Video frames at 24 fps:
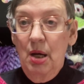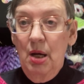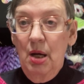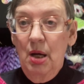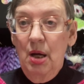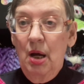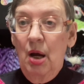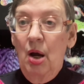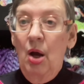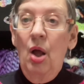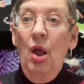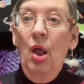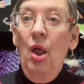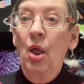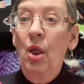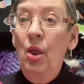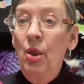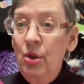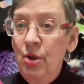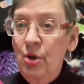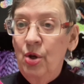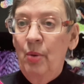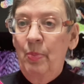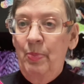all
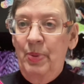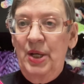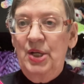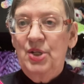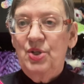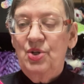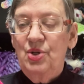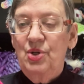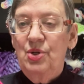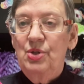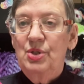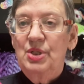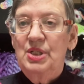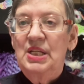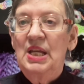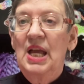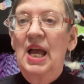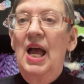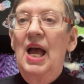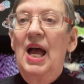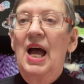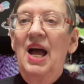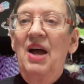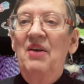your pictures
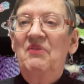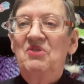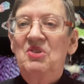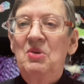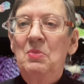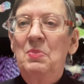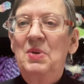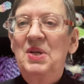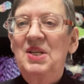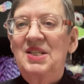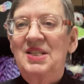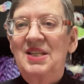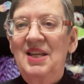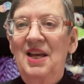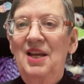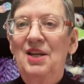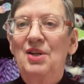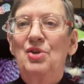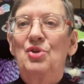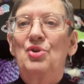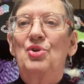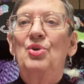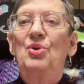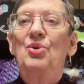have to be
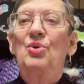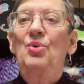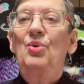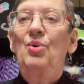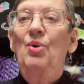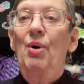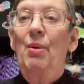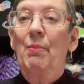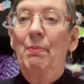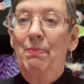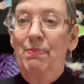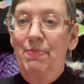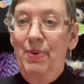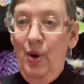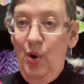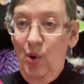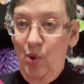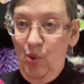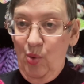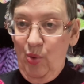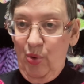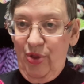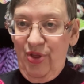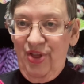sent to
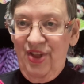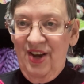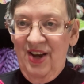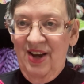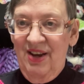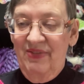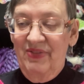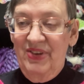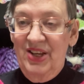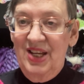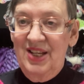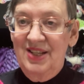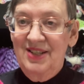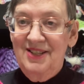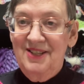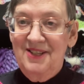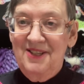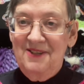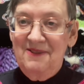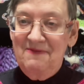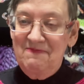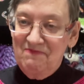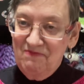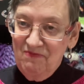both of
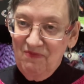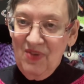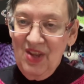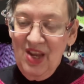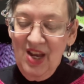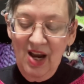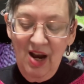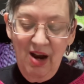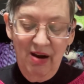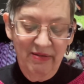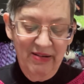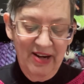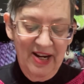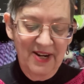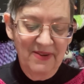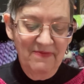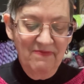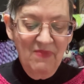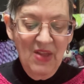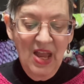us. All right.